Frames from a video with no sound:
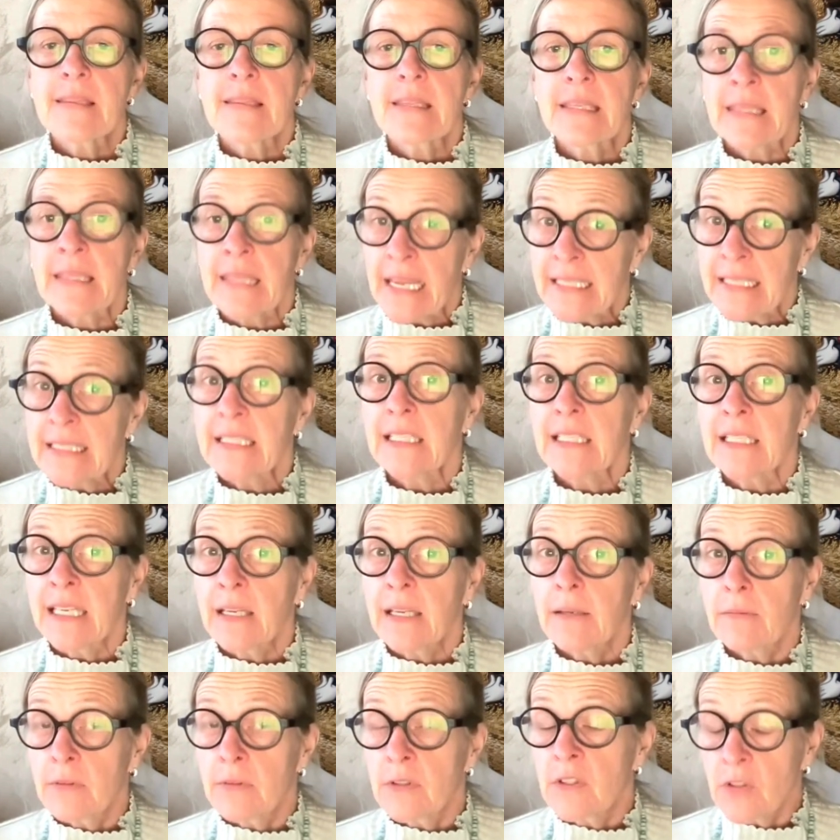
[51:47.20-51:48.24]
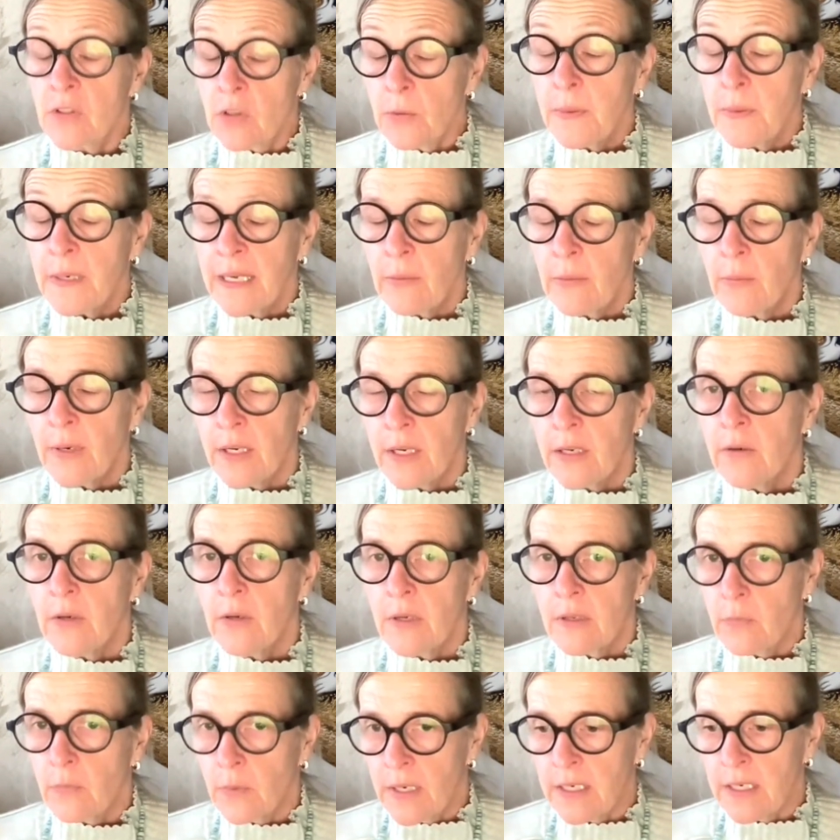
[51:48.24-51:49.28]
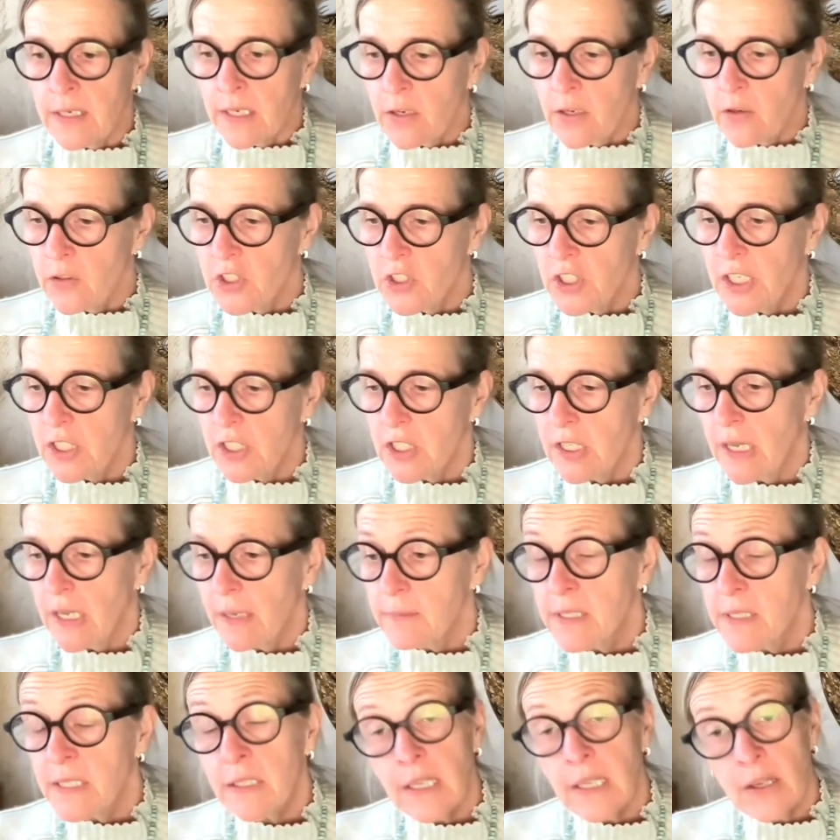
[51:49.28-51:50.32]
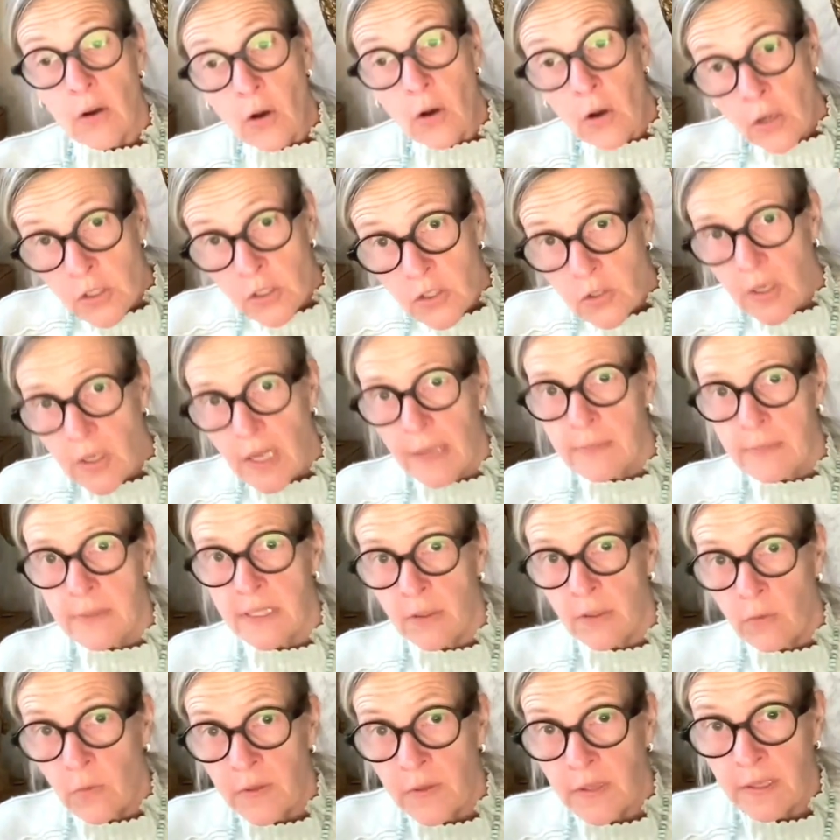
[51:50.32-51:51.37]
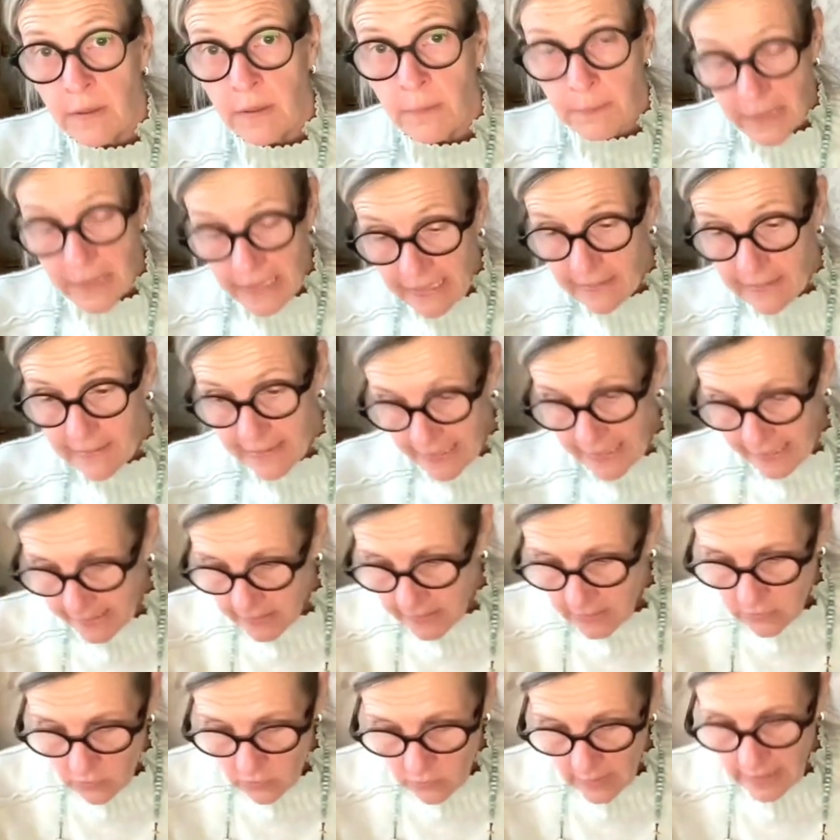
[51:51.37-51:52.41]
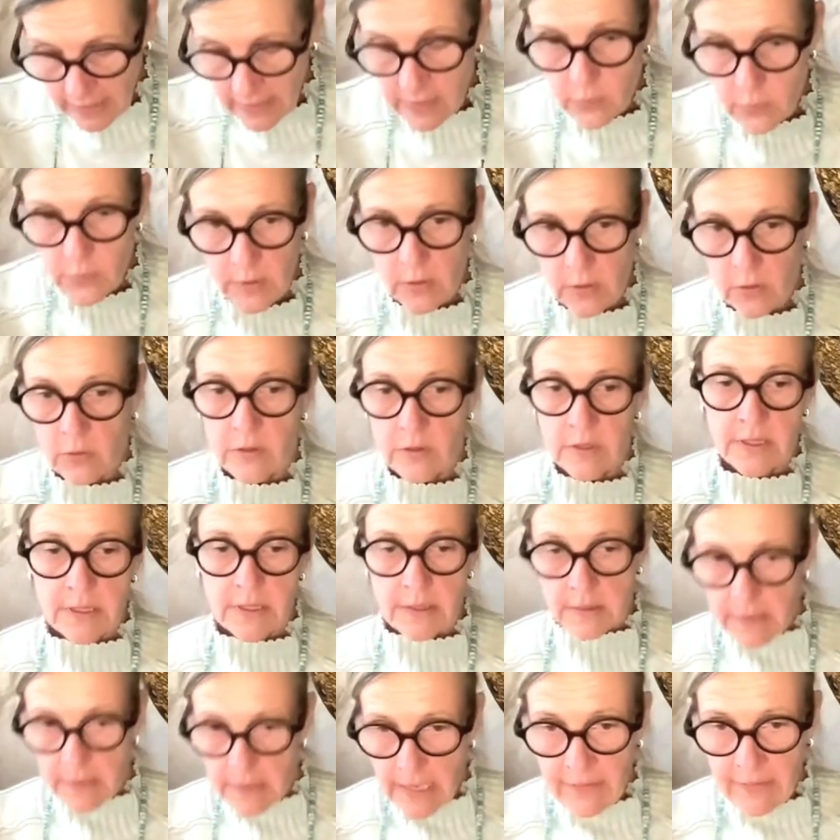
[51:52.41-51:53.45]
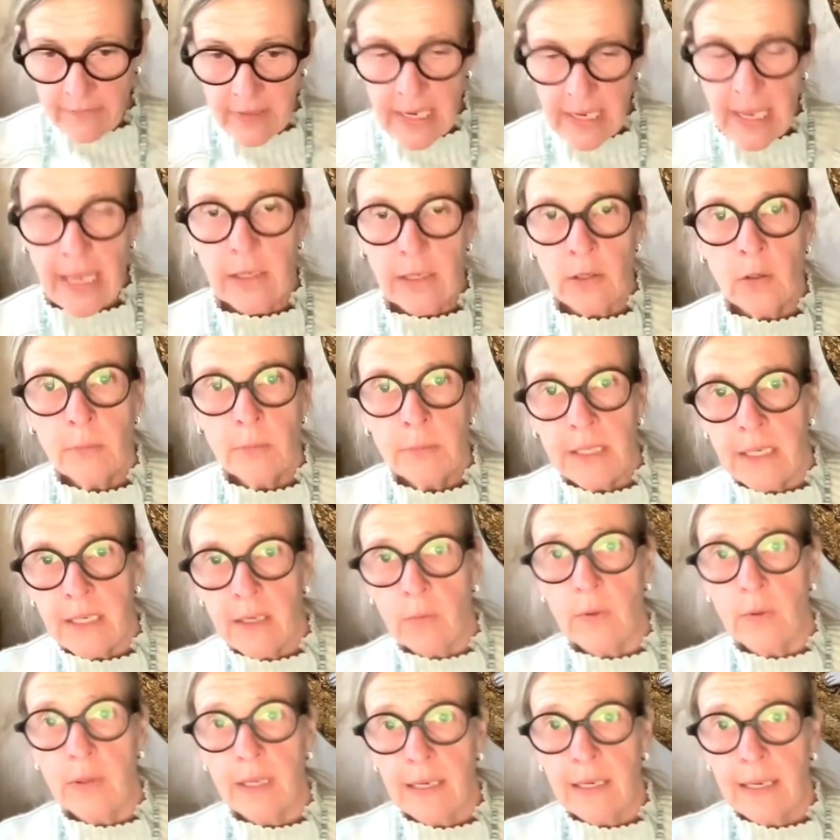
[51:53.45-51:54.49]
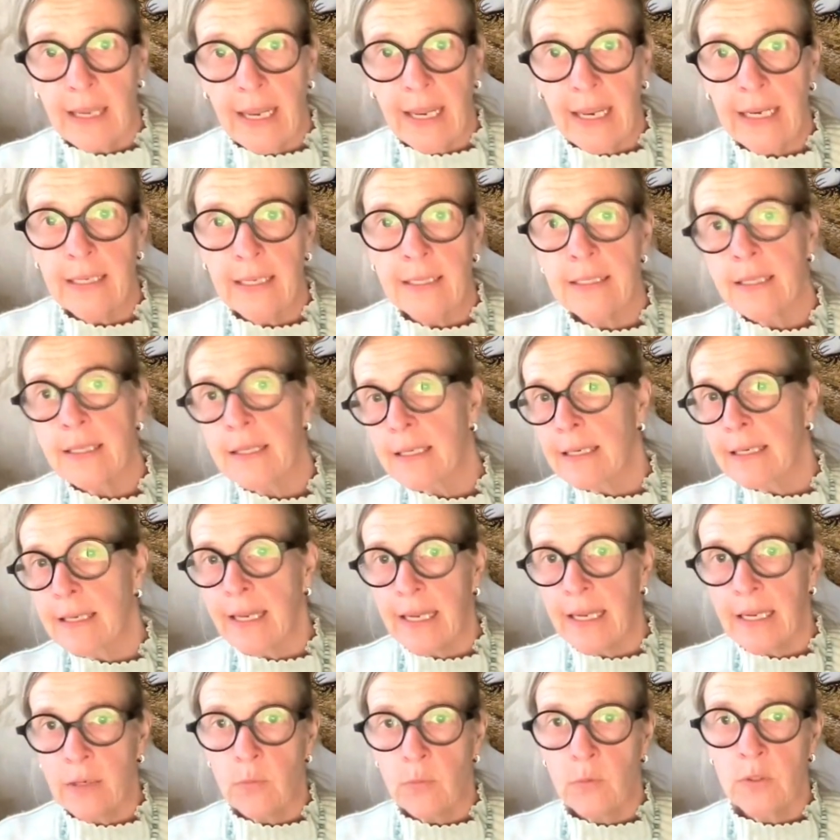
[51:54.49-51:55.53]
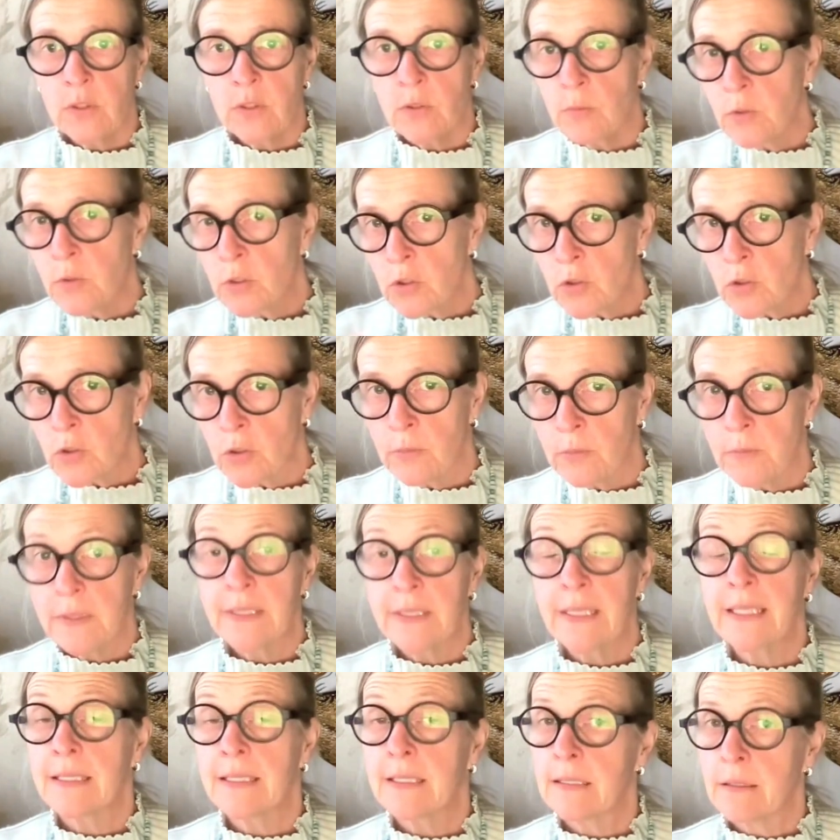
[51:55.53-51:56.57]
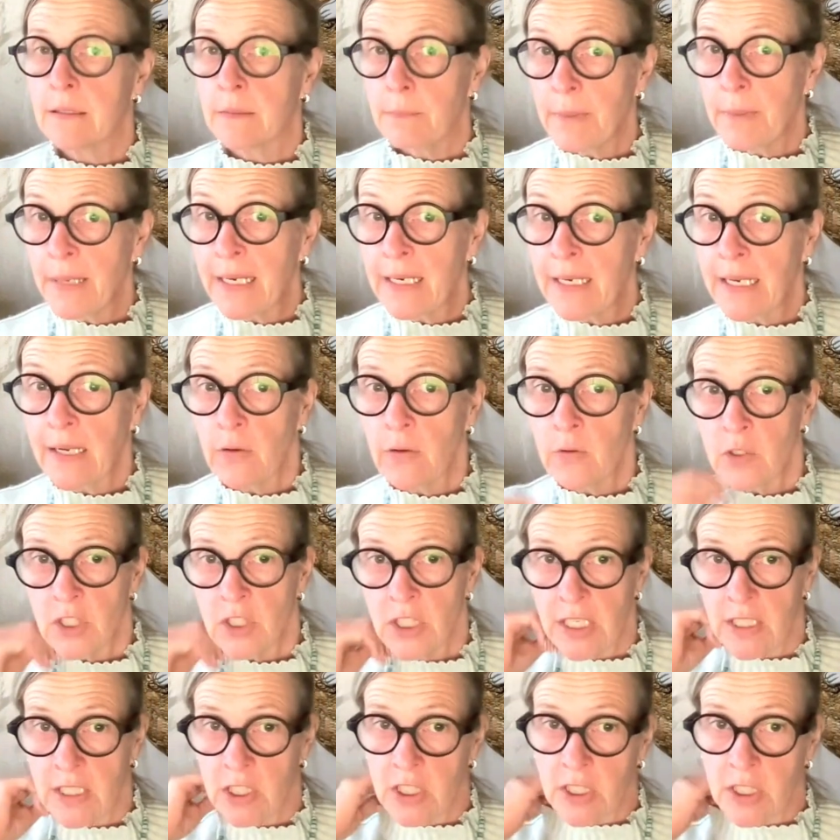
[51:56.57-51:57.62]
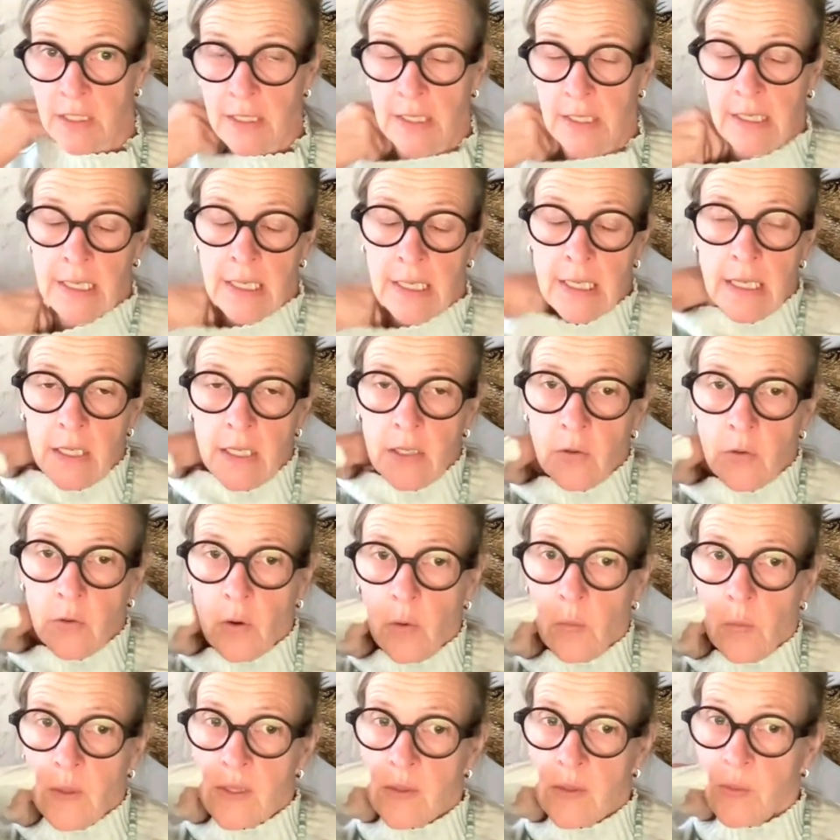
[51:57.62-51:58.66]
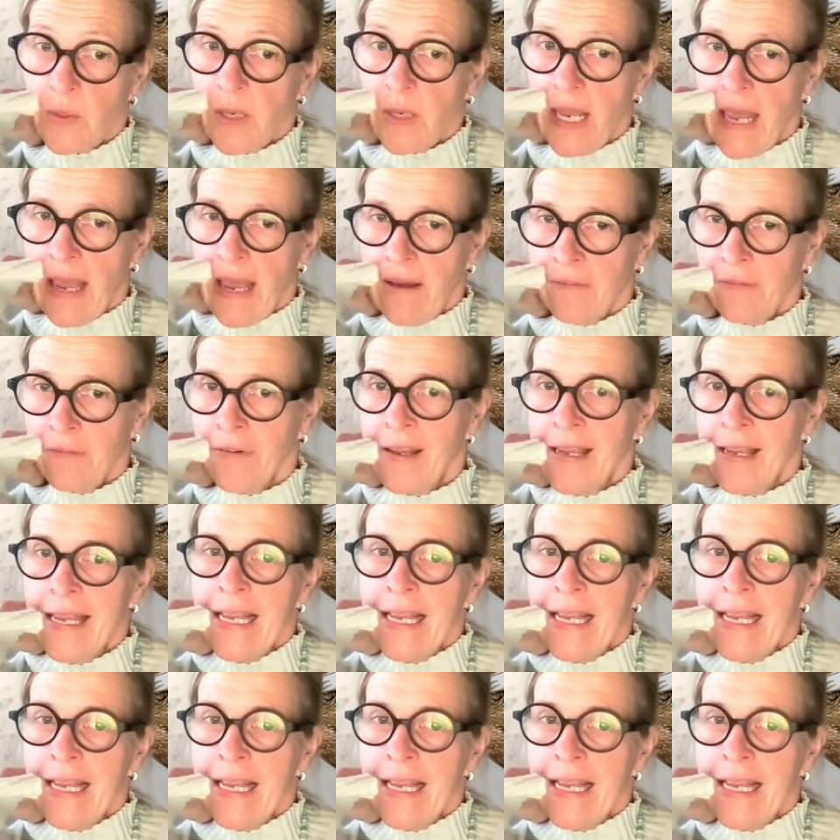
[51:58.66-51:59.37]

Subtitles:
That's typically where a negotiation comes in. Also comes in with a big client, right? When you have an annual meeting with a client and the client wants more terms, that's a big negotiation you always will have.